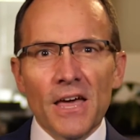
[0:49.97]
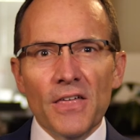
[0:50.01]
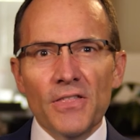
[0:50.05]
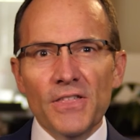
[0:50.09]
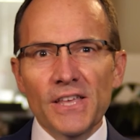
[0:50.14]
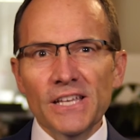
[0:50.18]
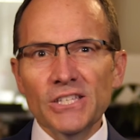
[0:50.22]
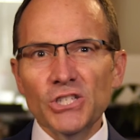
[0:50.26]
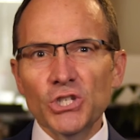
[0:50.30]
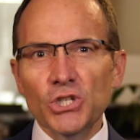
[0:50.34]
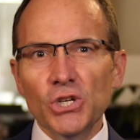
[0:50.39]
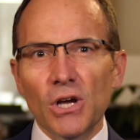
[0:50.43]

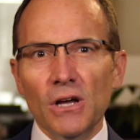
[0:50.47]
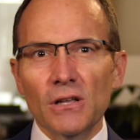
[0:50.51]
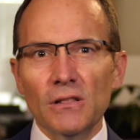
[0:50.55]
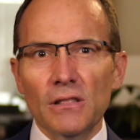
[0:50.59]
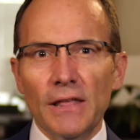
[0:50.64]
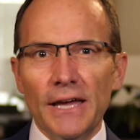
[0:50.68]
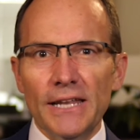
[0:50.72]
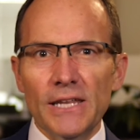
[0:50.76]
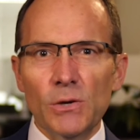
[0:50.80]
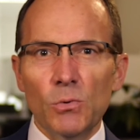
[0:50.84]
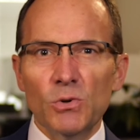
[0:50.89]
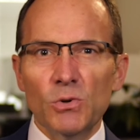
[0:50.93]
This young
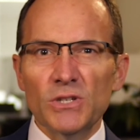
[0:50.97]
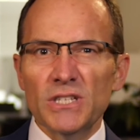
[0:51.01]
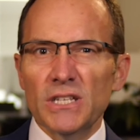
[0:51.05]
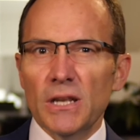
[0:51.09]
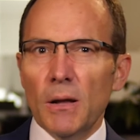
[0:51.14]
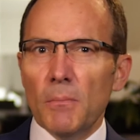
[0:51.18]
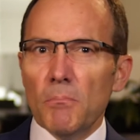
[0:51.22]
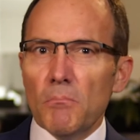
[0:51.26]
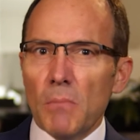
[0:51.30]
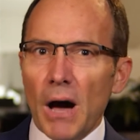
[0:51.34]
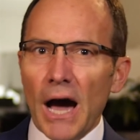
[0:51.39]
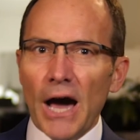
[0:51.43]
lady was in
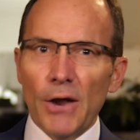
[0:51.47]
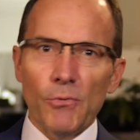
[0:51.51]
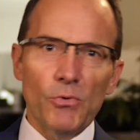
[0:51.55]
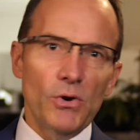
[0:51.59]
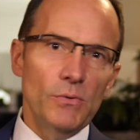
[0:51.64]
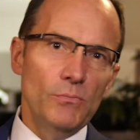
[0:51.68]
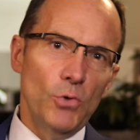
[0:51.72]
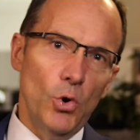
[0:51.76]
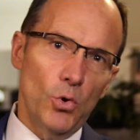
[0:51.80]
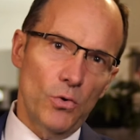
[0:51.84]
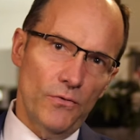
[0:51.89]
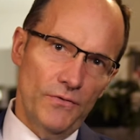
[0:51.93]
a
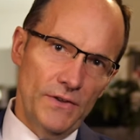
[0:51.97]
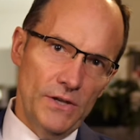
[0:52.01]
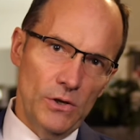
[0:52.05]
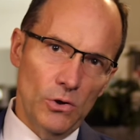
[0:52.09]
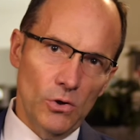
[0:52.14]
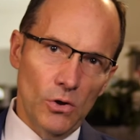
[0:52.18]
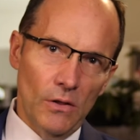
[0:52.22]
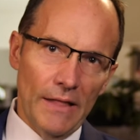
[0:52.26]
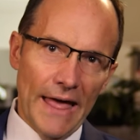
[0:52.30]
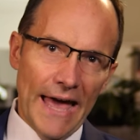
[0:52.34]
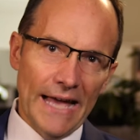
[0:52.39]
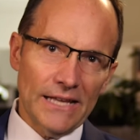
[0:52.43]
moderate motor
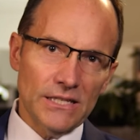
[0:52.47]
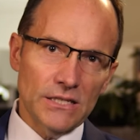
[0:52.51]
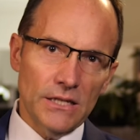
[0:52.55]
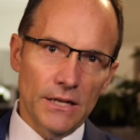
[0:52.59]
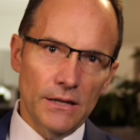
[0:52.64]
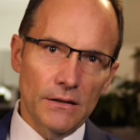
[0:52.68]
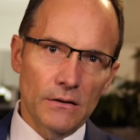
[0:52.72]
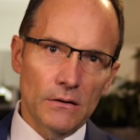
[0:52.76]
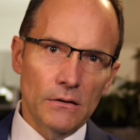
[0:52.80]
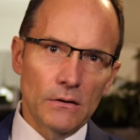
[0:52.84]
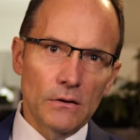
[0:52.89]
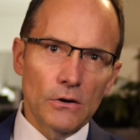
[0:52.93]
vehicle
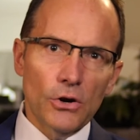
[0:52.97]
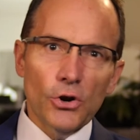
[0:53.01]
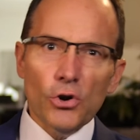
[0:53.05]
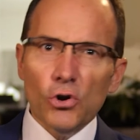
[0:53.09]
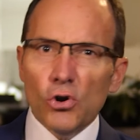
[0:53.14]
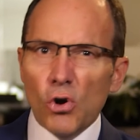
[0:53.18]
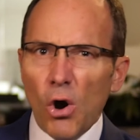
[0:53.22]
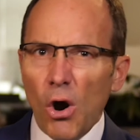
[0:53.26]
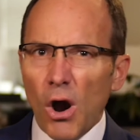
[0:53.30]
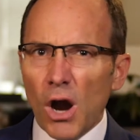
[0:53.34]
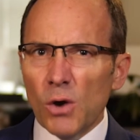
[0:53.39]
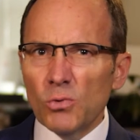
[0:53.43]
accident. Her
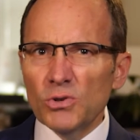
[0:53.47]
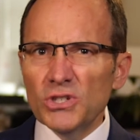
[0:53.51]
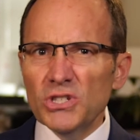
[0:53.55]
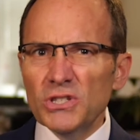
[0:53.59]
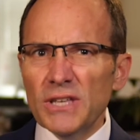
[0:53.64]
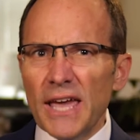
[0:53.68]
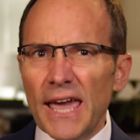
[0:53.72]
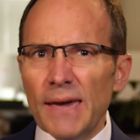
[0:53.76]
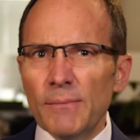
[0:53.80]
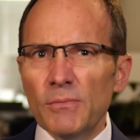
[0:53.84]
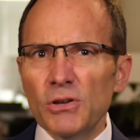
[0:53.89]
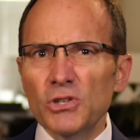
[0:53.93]
car was
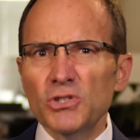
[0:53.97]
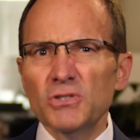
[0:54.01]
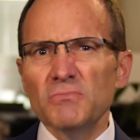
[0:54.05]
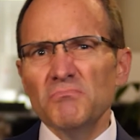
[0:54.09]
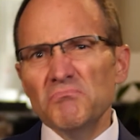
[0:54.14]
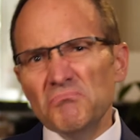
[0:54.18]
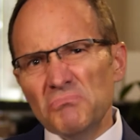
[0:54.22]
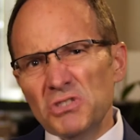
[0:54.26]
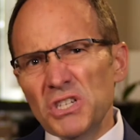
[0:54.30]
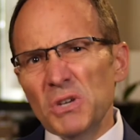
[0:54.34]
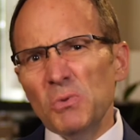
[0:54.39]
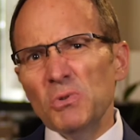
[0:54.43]
damaged.
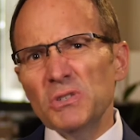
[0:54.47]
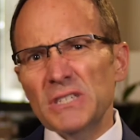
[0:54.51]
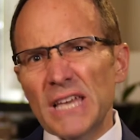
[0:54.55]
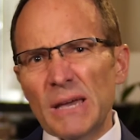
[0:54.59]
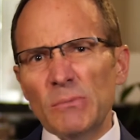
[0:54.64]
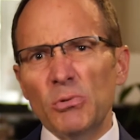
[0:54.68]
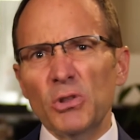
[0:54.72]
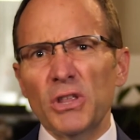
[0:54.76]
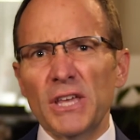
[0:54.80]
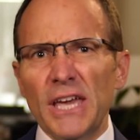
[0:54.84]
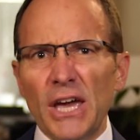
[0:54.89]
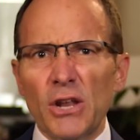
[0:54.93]
She was
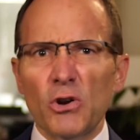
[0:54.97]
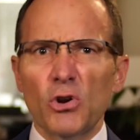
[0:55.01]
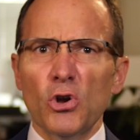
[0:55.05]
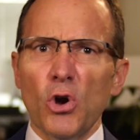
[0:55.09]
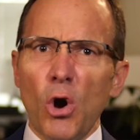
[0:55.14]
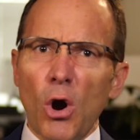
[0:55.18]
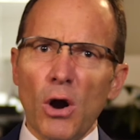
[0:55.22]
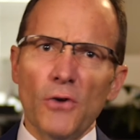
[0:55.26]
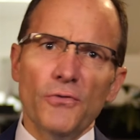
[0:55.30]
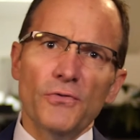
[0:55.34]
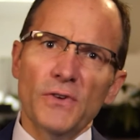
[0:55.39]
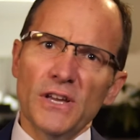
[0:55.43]
able to get her
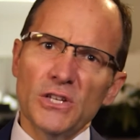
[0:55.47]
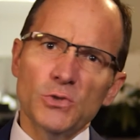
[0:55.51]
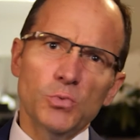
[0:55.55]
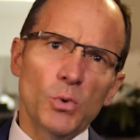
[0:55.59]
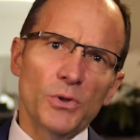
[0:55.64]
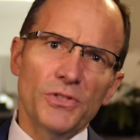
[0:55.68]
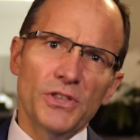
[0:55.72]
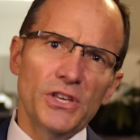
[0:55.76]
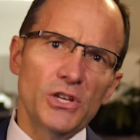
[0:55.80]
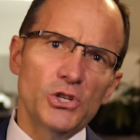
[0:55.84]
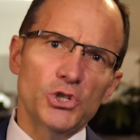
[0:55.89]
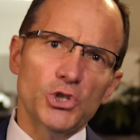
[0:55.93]
car fixed
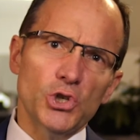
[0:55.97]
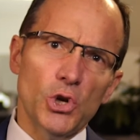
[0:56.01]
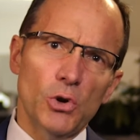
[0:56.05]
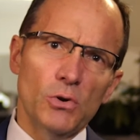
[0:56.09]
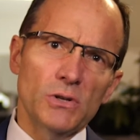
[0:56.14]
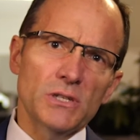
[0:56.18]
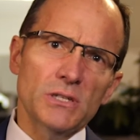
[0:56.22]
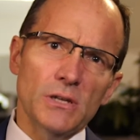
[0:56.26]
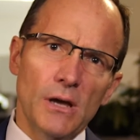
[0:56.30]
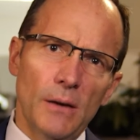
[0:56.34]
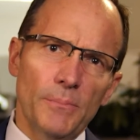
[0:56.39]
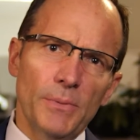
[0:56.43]
with the
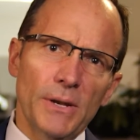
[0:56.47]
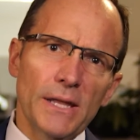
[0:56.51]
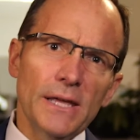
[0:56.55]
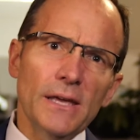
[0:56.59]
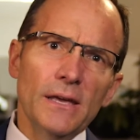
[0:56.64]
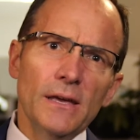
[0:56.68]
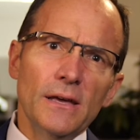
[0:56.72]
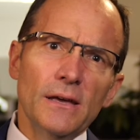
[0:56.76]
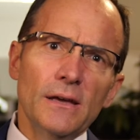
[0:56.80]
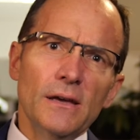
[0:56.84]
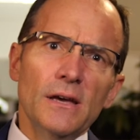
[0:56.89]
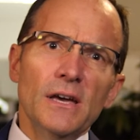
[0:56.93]
insurance company.
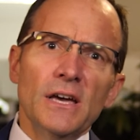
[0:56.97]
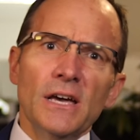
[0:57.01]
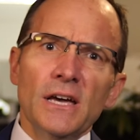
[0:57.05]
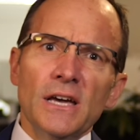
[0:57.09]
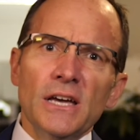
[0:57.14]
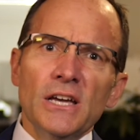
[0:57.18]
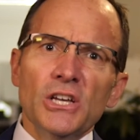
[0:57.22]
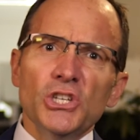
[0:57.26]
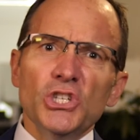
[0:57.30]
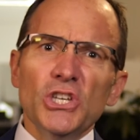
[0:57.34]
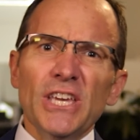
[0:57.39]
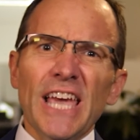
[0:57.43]

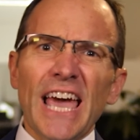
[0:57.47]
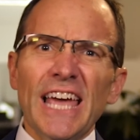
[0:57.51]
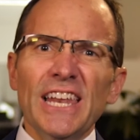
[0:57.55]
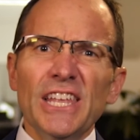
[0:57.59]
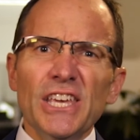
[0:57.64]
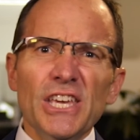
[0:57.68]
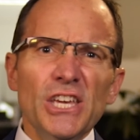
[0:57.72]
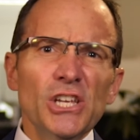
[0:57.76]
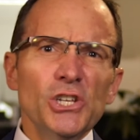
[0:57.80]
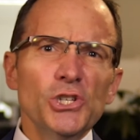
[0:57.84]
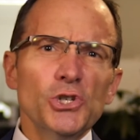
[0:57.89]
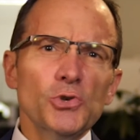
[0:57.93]
She had
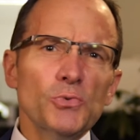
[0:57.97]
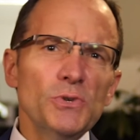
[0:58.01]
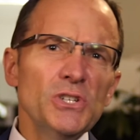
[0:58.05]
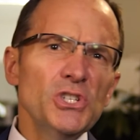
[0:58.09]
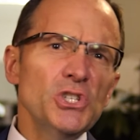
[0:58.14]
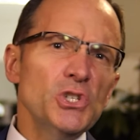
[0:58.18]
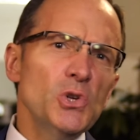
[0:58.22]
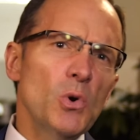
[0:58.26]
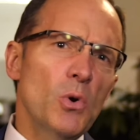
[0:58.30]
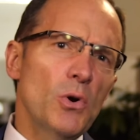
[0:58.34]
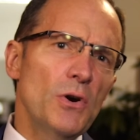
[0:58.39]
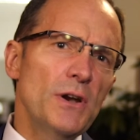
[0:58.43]
injuries
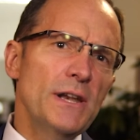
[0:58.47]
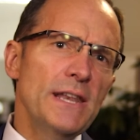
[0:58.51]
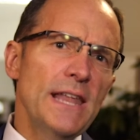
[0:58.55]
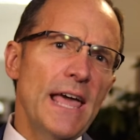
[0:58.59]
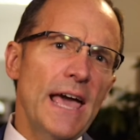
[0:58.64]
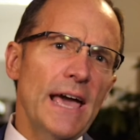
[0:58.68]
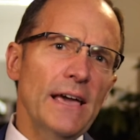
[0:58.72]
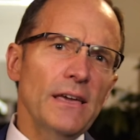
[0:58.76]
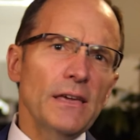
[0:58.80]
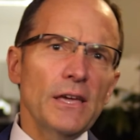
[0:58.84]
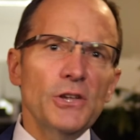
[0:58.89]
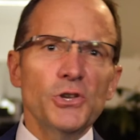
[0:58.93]
to her
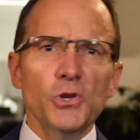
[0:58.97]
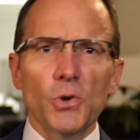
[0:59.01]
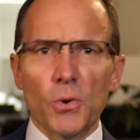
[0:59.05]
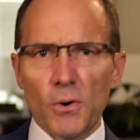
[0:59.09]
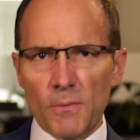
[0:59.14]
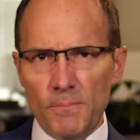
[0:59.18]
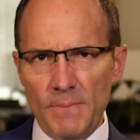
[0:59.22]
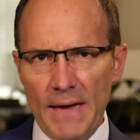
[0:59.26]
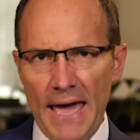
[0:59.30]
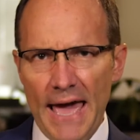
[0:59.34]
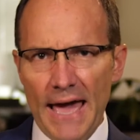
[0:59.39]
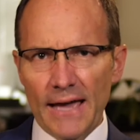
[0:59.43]
neck and to her
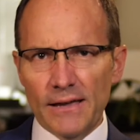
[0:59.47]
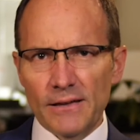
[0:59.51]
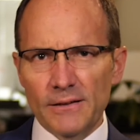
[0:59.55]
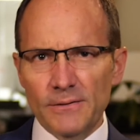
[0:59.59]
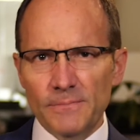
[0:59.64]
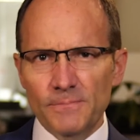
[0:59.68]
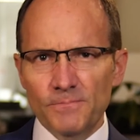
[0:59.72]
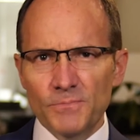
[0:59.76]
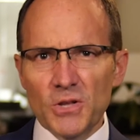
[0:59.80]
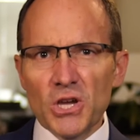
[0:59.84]
back.